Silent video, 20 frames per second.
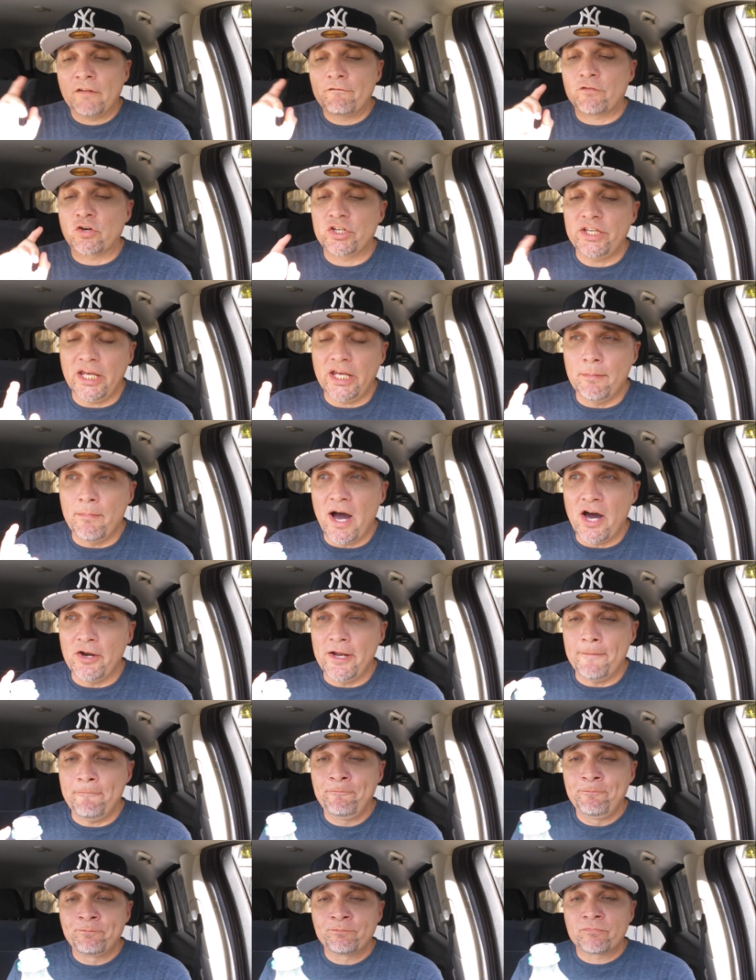Forget about
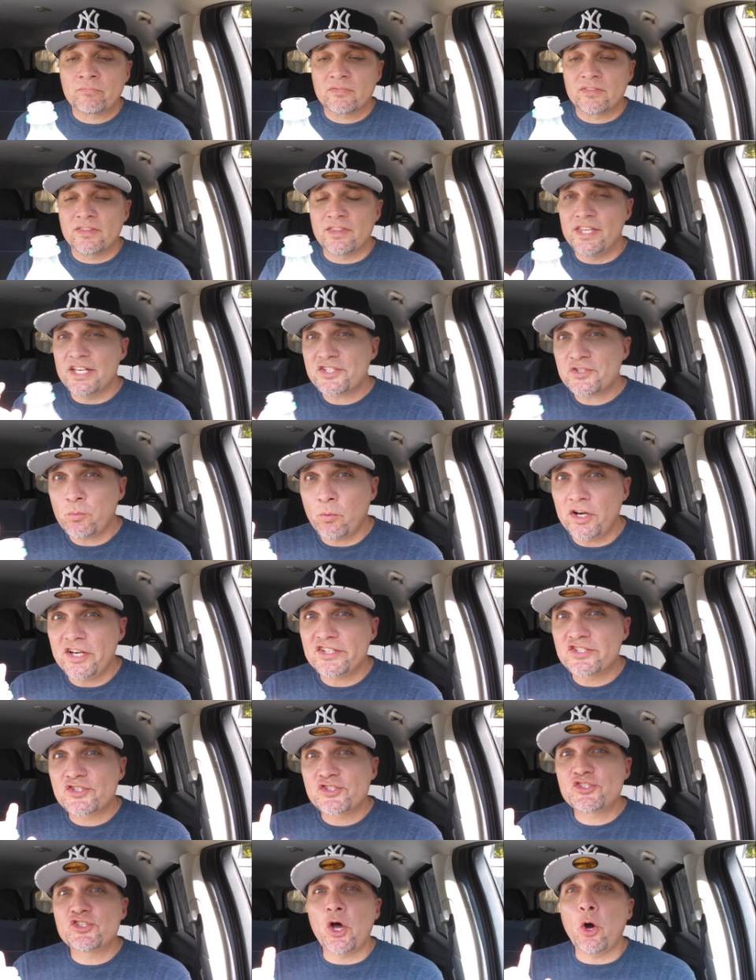it. This one is
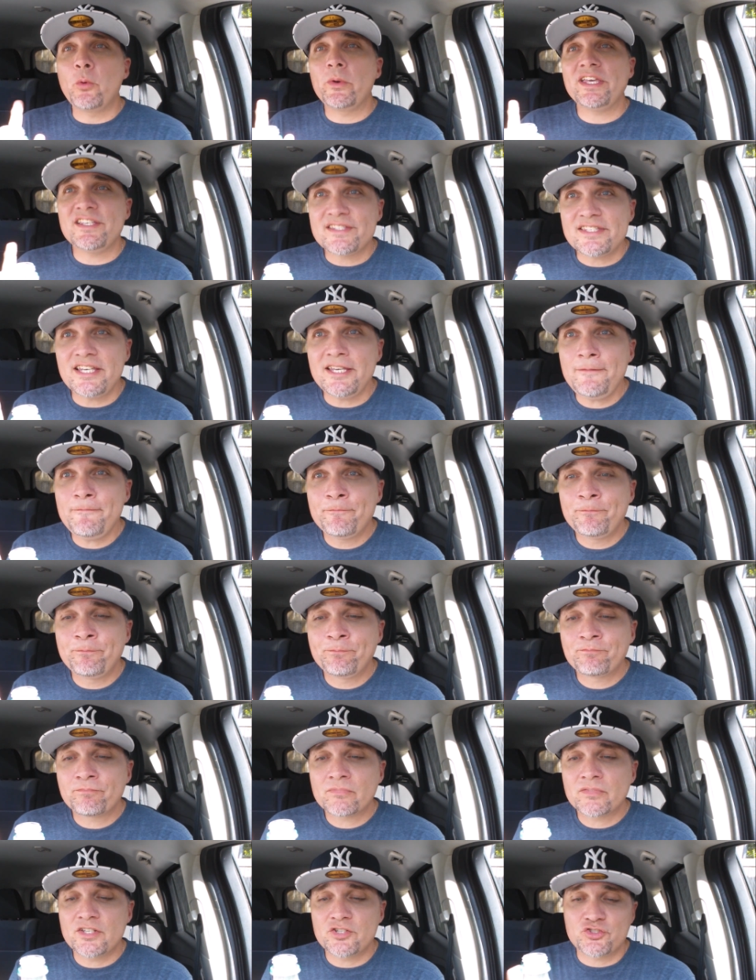so easy.
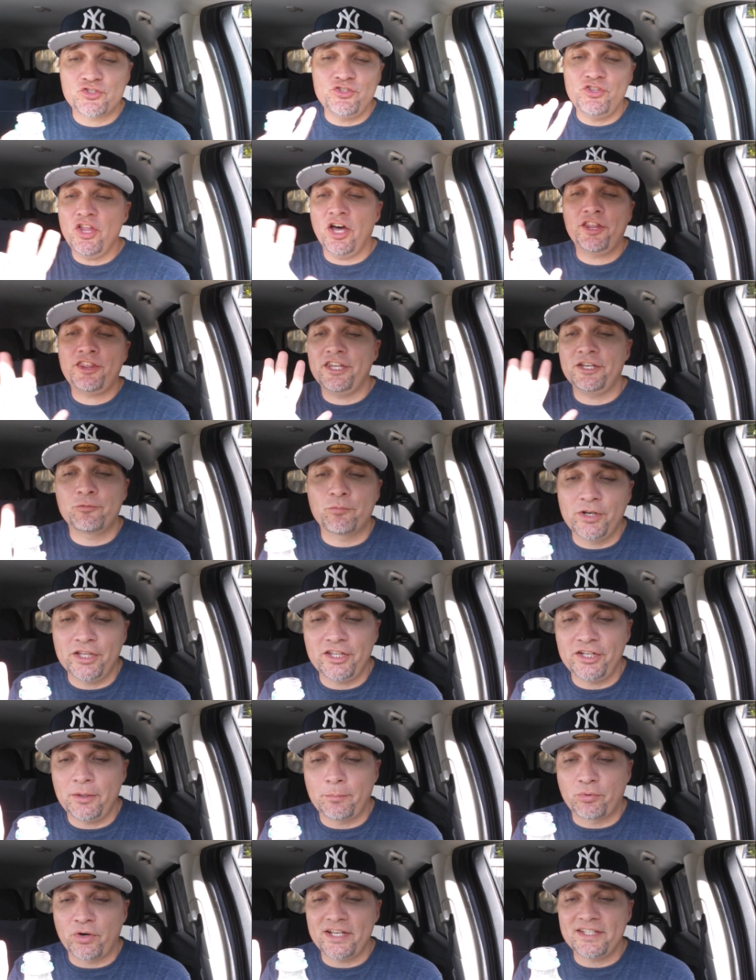There's nothing
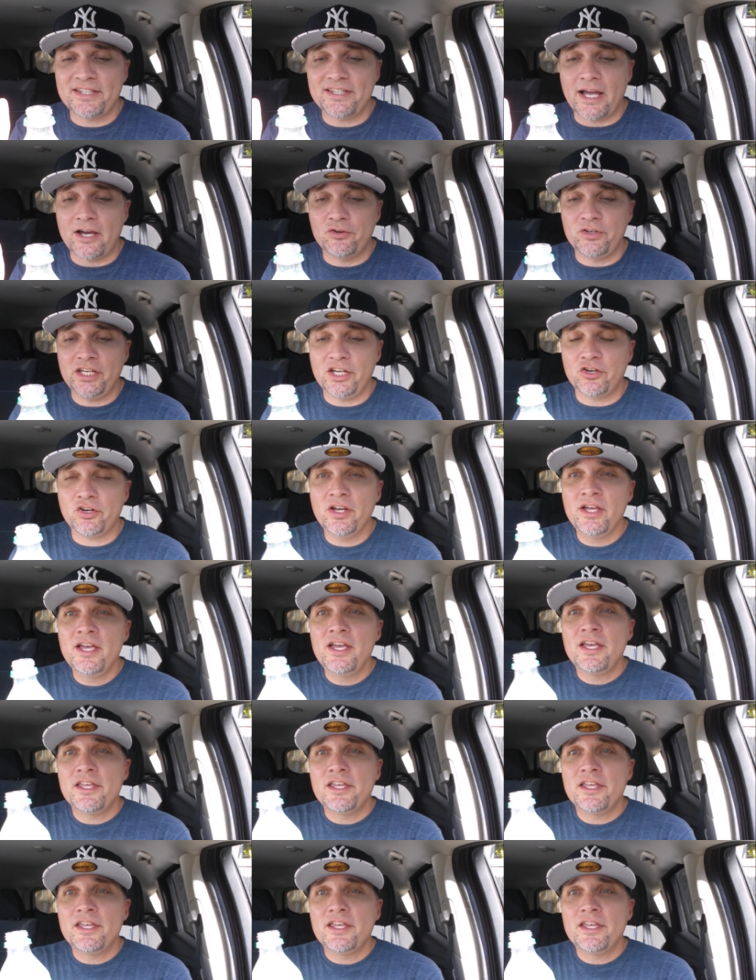really to break down here.